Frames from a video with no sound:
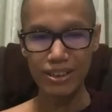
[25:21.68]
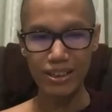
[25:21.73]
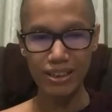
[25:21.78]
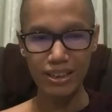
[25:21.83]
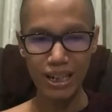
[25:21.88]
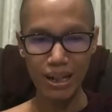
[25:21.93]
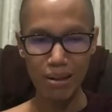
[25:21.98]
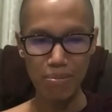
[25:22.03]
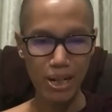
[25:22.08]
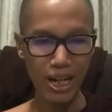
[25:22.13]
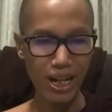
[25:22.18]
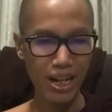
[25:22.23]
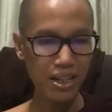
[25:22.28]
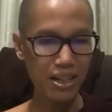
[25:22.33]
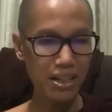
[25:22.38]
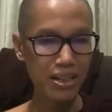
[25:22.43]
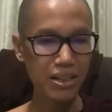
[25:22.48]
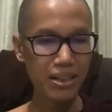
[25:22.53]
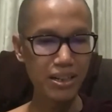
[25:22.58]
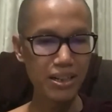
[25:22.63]
Karma,
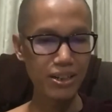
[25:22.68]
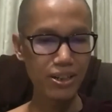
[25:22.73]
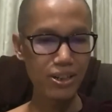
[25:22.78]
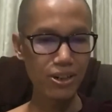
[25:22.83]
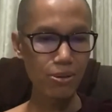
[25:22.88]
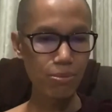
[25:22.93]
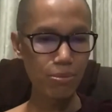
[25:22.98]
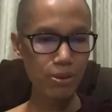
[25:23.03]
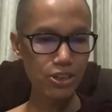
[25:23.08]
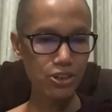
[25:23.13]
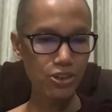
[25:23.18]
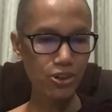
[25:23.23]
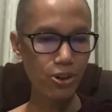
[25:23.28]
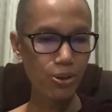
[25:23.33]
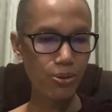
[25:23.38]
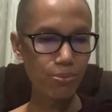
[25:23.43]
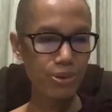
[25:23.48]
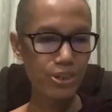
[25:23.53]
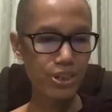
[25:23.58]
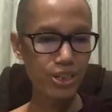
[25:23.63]
normal
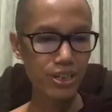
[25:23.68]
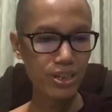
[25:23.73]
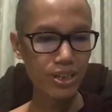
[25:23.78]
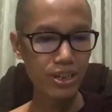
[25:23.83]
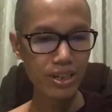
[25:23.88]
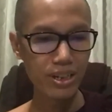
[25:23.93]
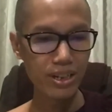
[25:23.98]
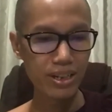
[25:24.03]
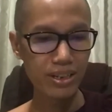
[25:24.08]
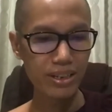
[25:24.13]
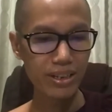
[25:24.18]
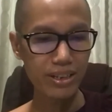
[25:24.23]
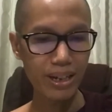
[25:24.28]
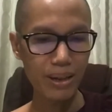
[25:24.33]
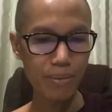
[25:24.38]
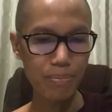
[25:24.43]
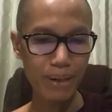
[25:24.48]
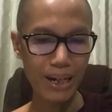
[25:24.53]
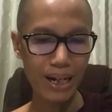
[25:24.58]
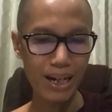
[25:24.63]
jobs;
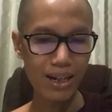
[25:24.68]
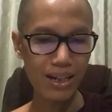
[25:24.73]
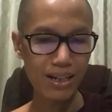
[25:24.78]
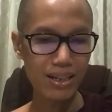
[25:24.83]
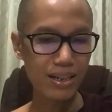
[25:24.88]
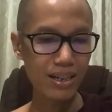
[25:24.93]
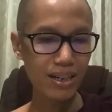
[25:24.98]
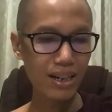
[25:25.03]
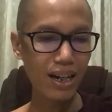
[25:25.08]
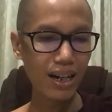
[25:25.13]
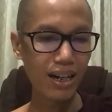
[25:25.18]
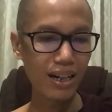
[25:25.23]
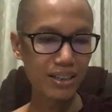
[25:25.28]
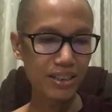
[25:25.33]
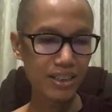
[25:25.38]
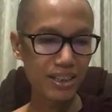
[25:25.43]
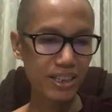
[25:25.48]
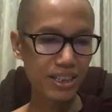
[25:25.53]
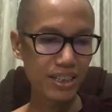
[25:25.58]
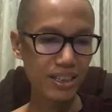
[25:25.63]
Saipa,
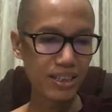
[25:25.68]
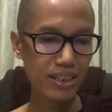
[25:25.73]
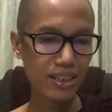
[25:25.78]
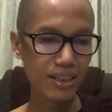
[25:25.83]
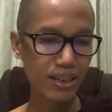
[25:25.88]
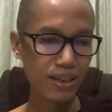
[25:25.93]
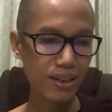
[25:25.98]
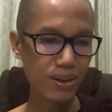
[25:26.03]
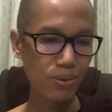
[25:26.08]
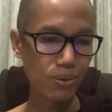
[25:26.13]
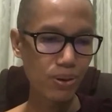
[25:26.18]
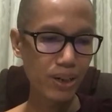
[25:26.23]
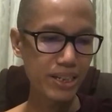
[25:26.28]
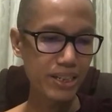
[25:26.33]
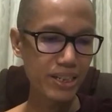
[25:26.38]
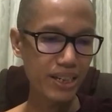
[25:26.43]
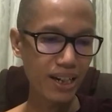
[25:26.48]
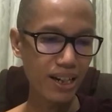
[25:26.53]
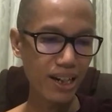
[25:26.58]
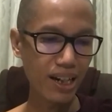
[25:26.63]
arts;
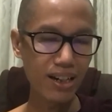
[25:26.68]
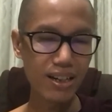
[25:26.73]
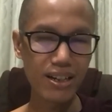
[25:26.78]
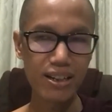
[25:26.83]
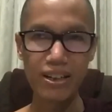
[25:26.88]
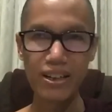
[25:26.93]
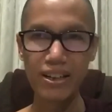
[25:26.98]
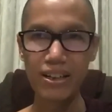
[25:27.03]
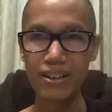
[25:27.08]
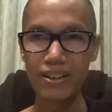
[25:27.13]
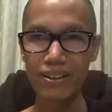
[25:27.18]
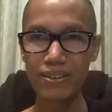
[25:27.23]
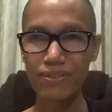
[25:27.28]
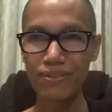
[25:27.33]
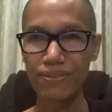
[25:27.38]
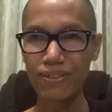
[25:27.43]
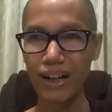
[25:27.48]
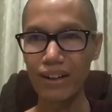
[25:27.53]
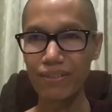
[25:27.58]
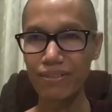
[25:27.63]
Vaidya,
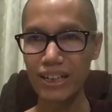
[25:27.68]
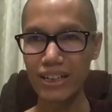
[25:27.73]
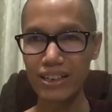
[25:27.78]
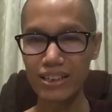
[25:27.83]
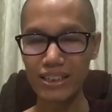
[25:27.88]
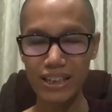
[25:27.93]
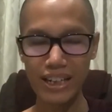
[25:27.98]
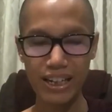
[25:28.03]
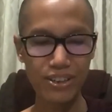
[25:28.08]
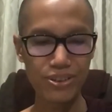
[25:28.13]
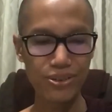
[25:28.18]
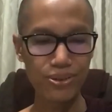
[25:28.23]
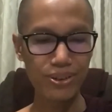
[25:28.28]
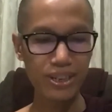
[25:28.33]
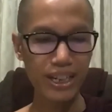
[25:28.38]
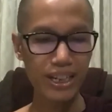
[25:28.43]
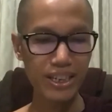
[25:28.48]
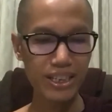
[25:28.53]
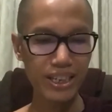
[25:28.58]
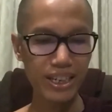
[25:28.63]
verbally
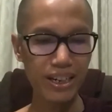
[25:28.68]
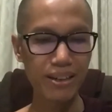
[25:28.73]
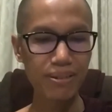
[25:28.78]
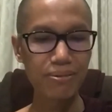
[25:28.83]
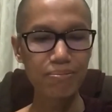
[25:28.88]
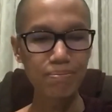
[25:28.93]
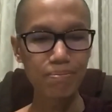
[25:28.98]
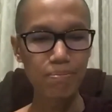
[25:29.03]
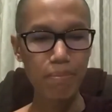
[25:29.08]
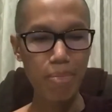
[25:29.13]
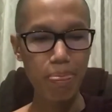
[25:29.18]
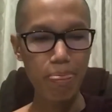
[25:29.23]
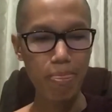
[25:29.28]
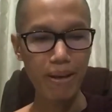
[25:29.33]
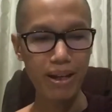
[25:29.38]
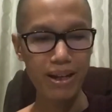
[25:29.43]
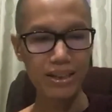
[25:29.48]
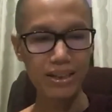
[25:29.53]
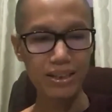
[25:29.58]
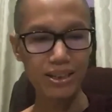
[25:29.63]
education.
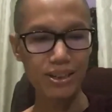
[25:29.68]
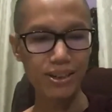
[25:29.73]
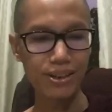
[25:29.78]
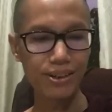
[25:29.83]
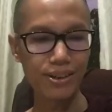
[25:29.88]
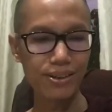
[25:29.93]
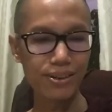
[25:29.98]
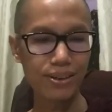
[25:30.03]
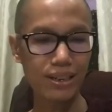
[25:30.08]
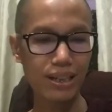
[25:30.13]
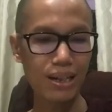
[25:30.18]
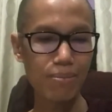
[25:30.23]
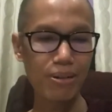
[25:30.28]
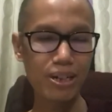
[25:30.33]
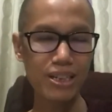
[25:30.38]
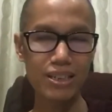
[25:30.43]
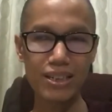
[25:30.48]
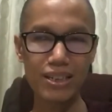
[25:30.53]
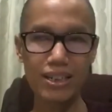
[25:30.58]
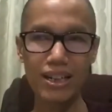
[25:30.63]
So
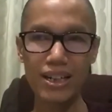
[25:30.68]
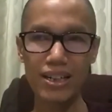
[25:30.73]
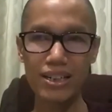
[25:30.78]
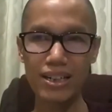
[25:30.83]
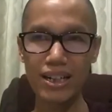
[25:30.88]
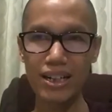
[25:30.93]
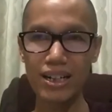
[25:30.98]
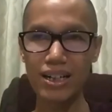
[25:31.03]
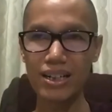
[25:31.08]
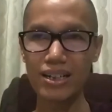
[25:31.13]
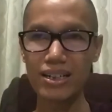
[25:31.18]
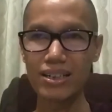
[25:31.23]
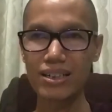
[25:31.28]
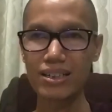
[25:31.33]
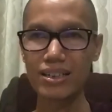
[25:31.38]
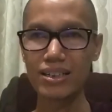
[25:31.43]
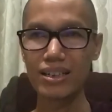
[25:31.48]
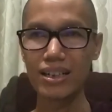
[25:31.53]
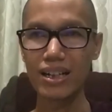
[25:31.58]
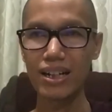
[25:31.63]
Karma Sikata,
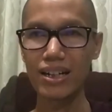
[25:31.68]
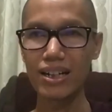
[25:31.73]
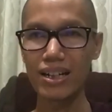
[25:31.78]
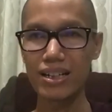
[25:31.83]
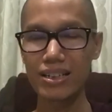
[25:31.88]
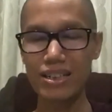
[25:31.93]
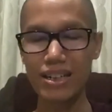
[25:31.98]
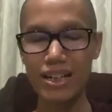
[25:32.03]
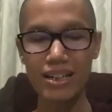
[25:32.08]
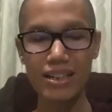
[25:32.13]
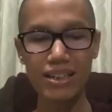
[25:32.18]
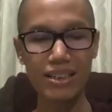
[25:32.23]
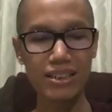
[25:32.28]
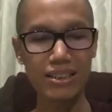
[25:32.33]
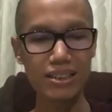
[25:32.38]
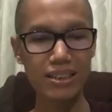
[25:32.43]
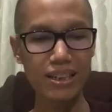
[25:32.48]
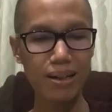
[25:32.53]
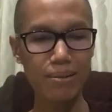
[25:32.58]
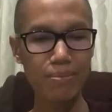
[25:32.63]

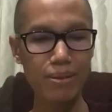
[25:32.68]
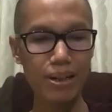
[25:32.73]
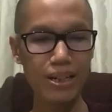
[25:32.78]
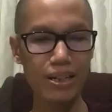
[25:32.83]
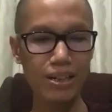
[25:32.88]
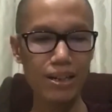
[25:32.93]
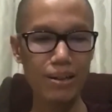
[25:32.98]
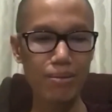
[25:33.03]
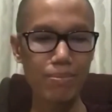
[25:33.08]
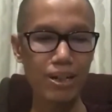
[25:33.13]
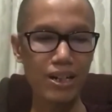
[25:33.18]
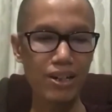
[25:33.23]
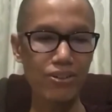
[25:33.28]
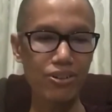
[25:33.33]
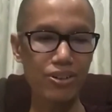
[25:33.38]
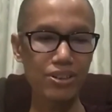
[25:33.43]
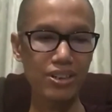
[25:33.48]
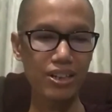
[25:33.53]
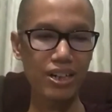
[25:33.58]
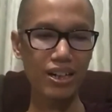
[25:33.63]
understanding karma and karma
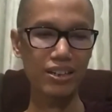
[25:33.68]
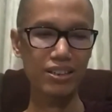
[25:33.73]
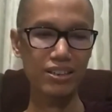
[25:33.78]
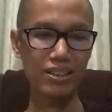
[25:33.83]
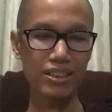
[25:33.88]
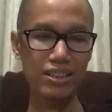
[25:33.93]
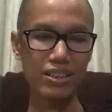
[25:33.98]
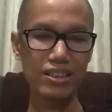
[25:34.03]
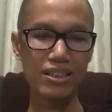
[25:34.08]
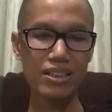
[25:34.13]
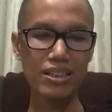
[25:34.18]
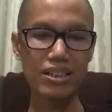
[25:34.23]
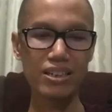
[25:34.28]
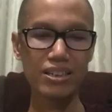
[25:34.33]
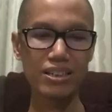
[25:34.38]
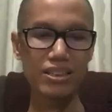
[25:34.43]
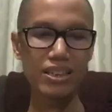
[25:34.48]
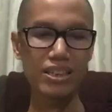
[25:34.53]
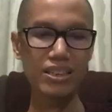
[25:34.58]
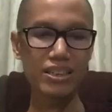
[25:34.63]
result.
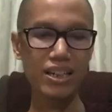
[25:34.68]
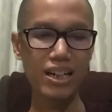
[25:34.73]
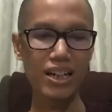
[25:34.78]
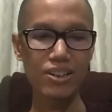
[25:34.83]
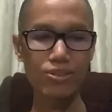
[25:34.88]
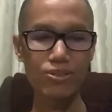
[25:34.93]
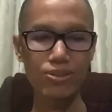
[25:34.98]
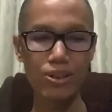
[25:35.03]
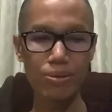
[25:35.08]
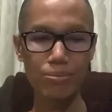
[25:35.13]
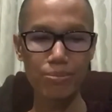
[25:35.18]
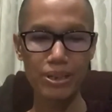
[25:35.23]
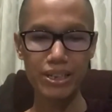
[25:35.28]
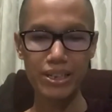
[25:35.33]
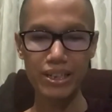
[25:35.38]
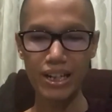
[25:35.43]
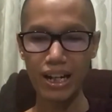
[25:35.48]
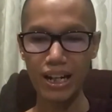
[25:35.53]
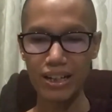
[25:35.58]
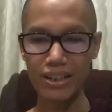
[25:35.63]

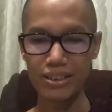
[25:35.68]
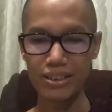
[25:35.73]
Satyanulomika.